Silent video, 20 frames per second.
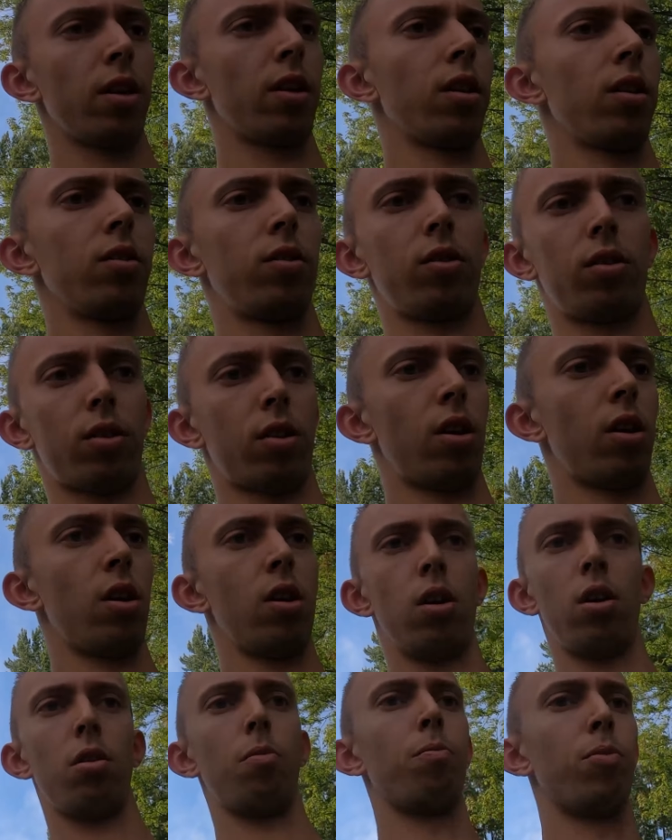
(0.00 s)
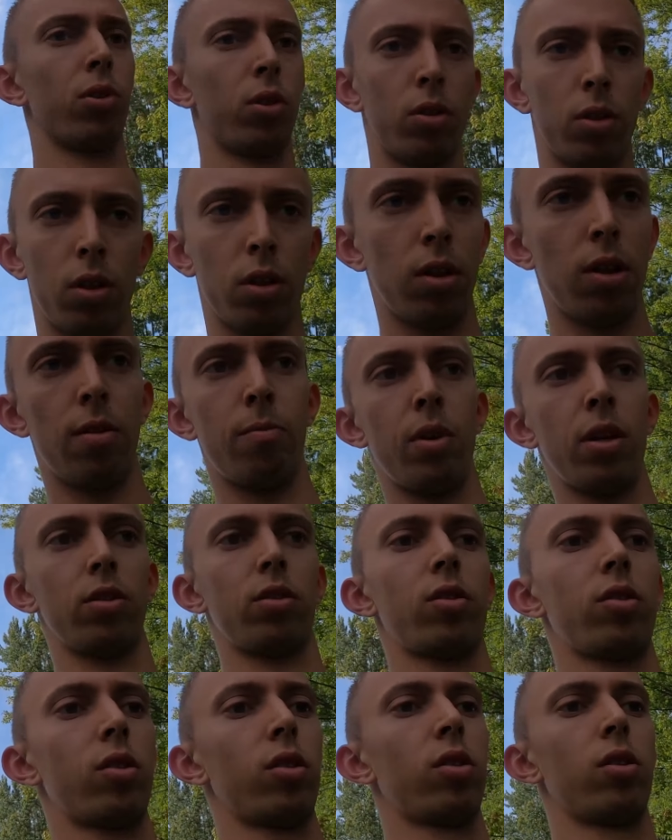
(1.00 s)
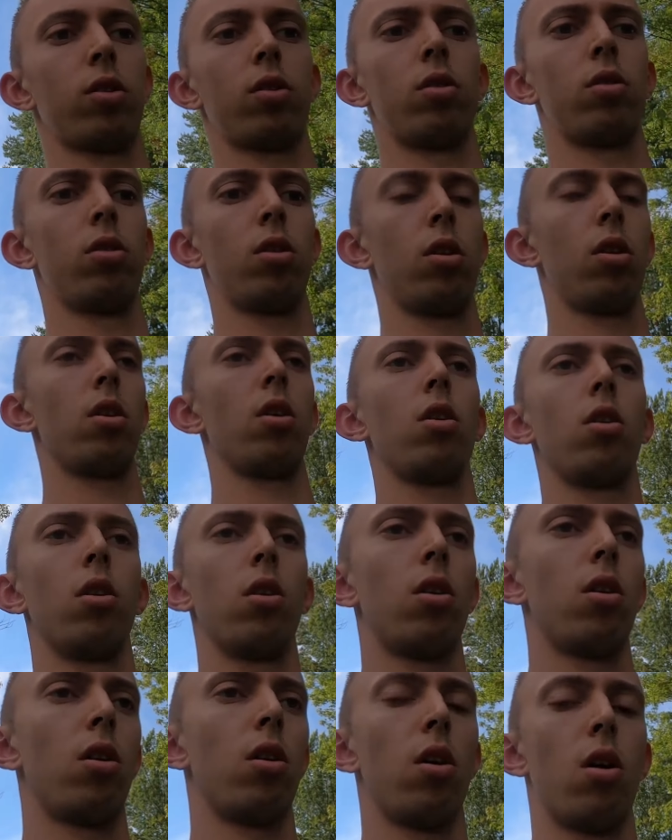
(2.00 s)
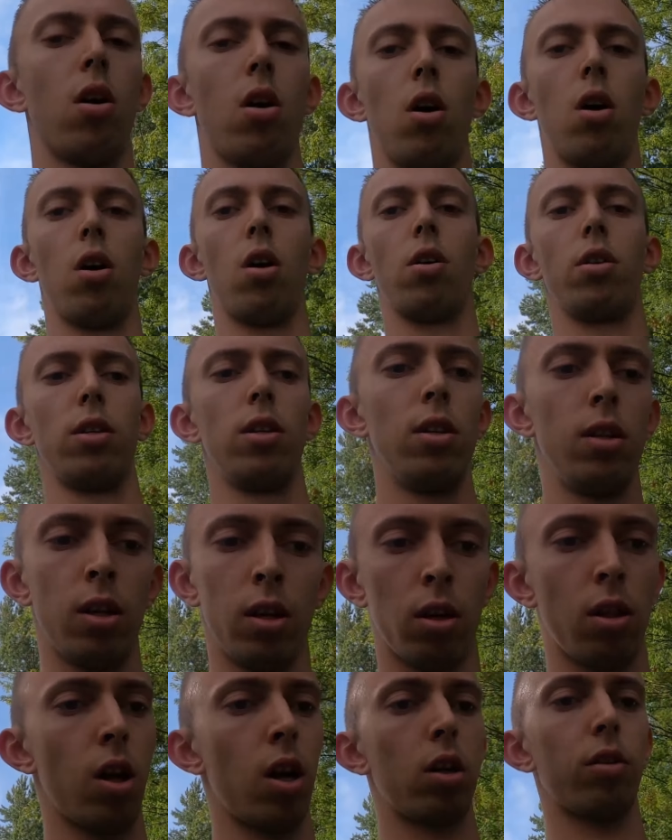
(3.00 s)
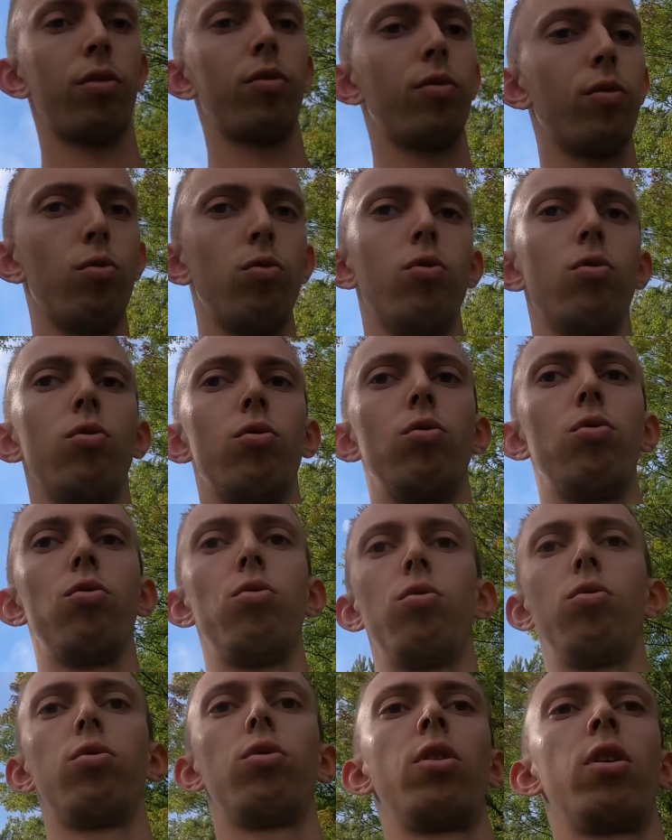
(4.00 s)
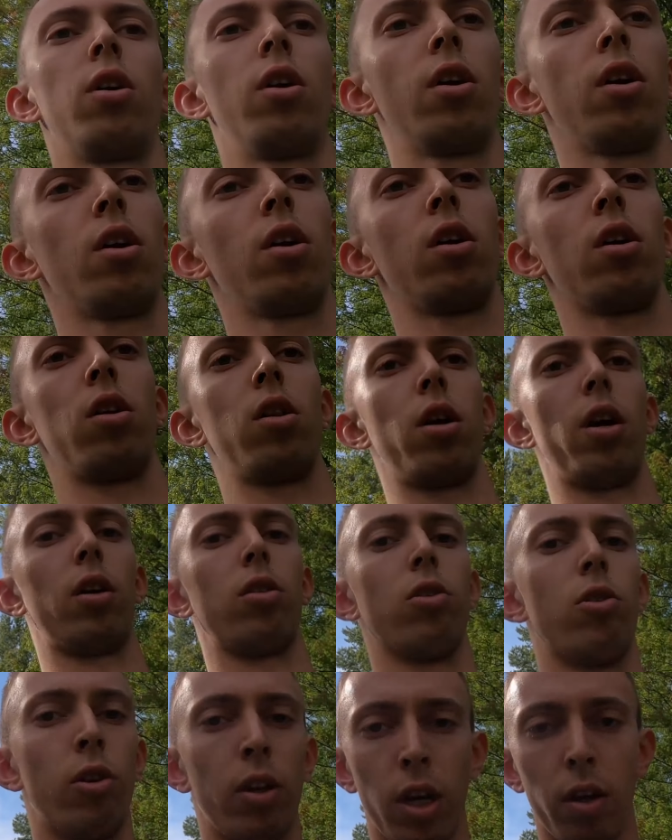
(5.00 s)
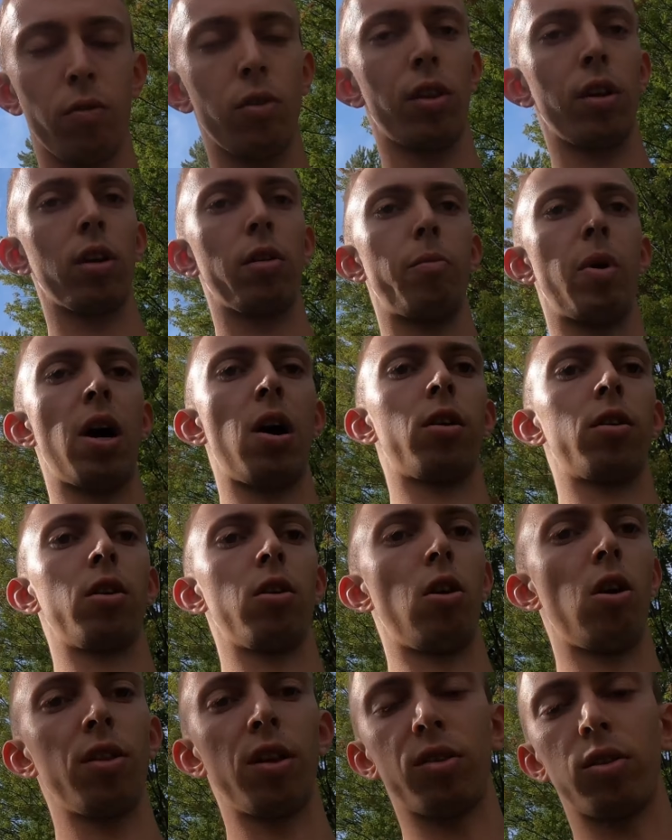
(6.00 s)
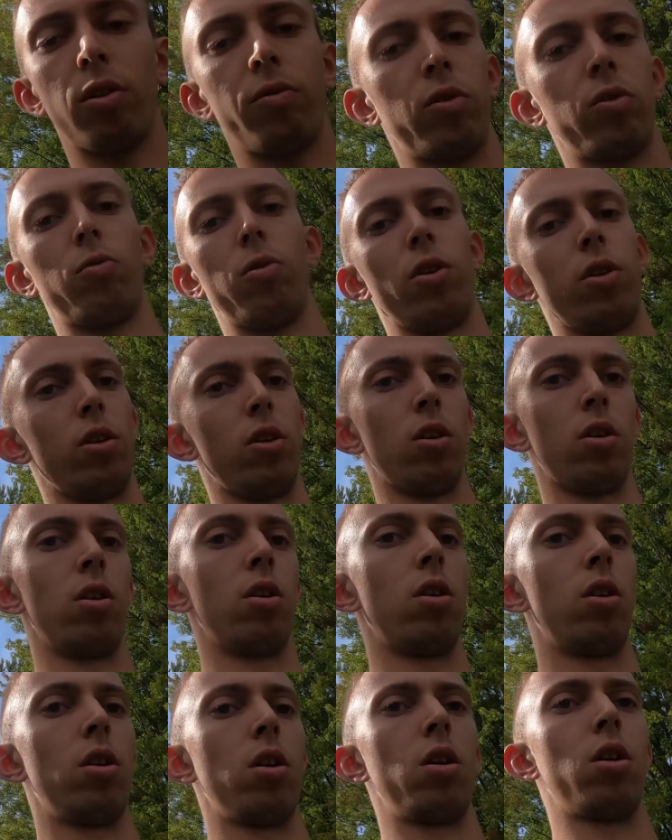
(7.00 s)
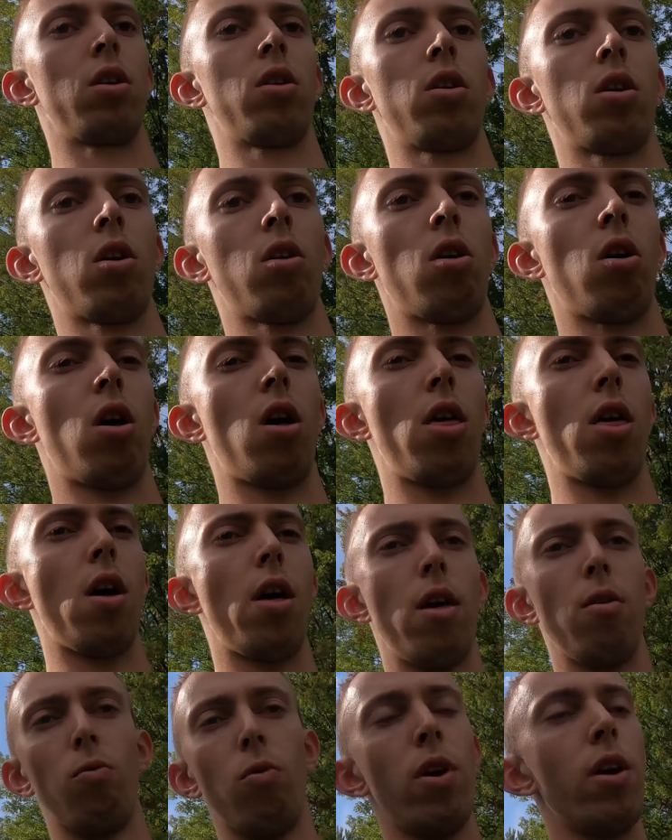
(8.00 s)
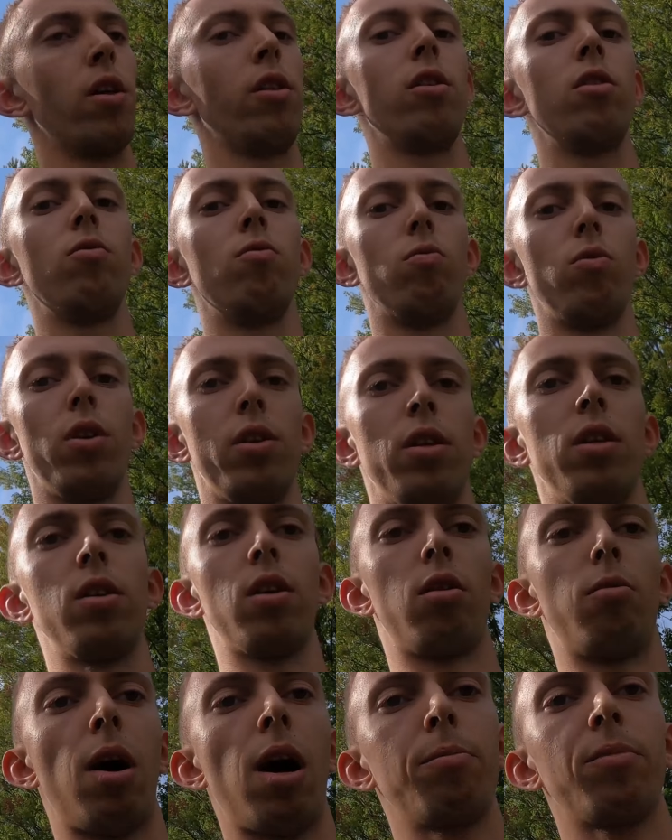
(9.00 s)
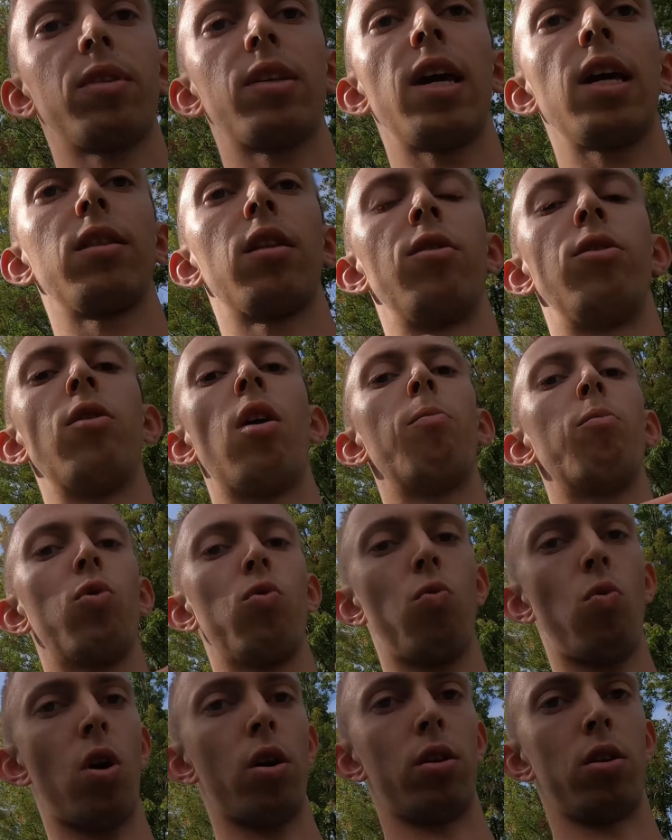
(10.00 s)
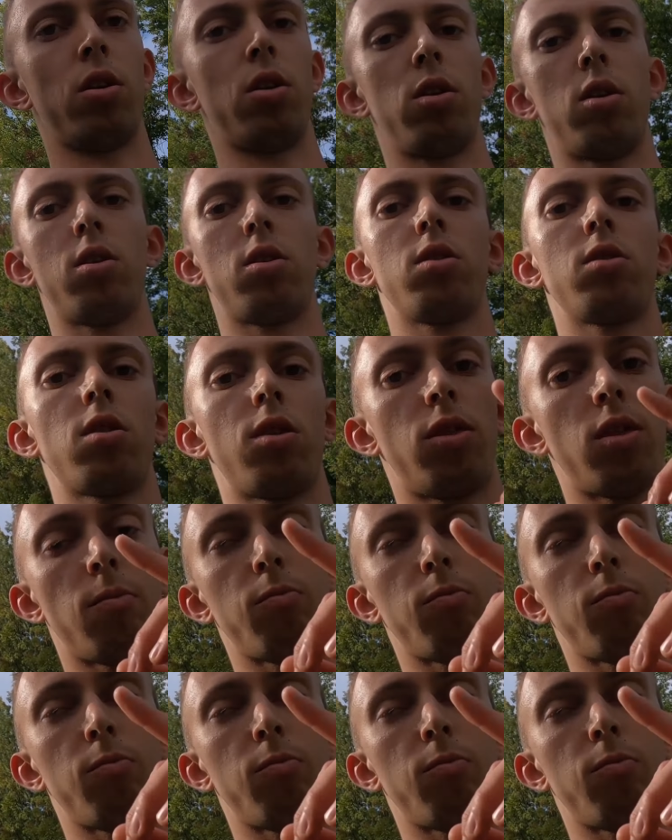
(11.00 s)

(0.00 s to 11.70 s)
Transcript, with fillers: is pushing the limits, uh, eating a lot of food, like learning everything about it. All that stuff is really good. Really, really good. But I'm saying the number one, the